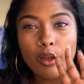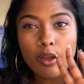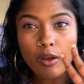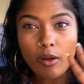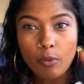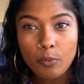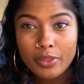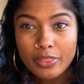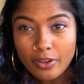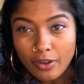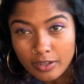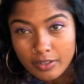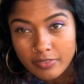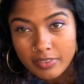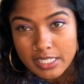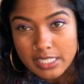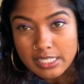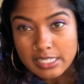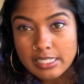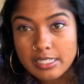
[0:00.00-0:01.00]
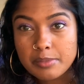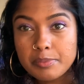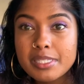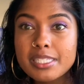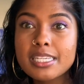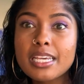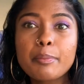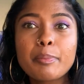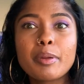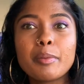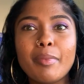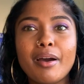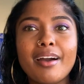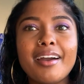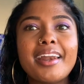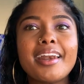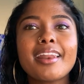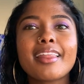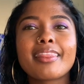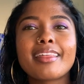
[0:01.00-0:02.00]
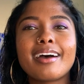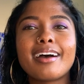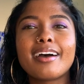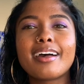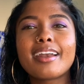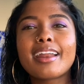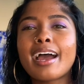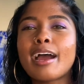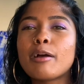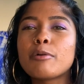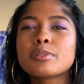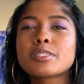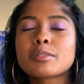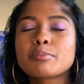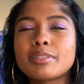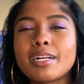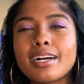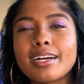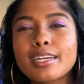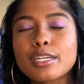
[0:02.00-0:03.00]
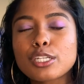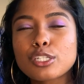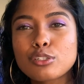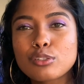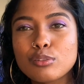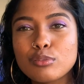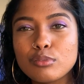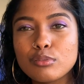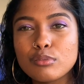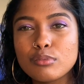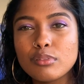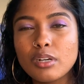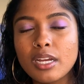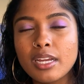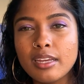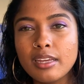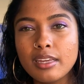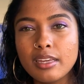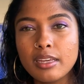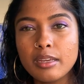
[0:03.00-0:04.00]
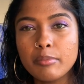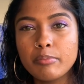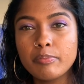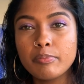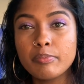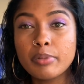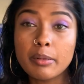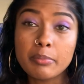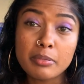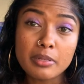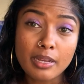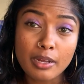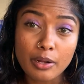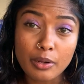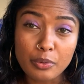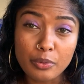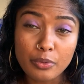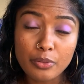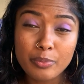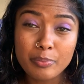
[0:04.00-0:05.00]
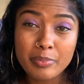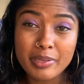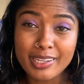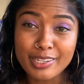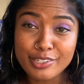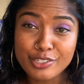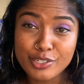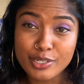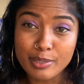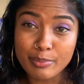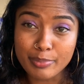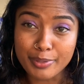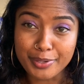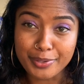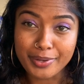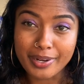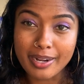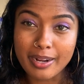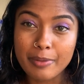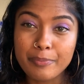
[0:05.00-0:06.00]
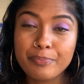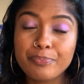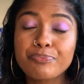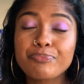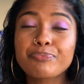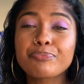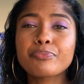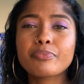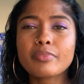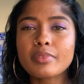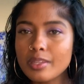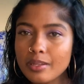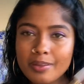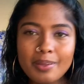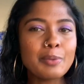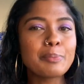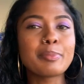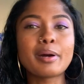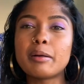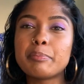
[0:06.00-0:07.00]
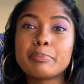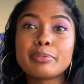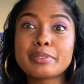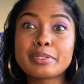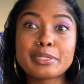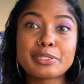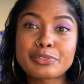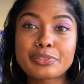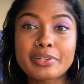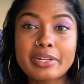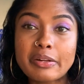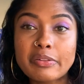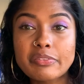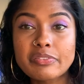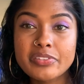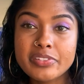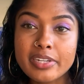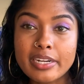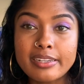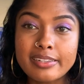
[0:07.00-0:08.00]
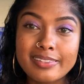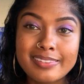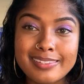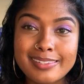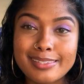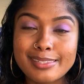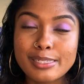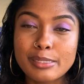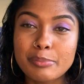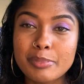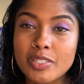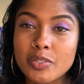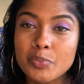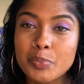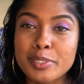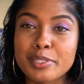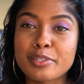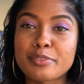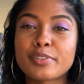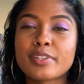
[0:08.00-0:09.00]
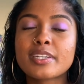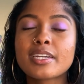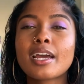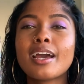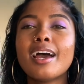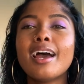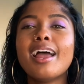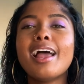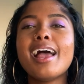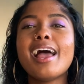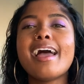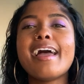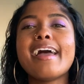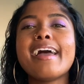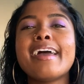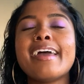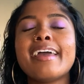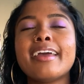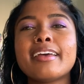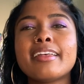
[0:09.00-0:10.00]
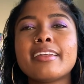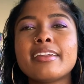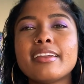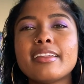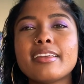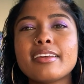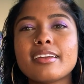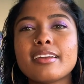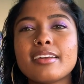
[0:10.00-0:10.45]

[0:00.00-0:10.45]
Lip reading: with all of these tips, keep in mind that I was applying to a public health Ph.D. program, population health sciences to be specific, and